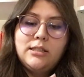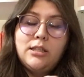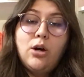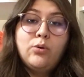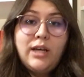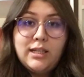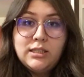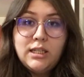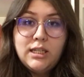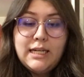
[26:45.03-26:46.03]
So yeah, let's
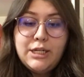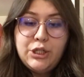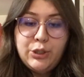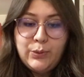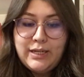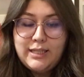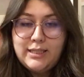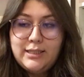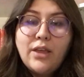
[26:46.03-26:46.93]
get into it.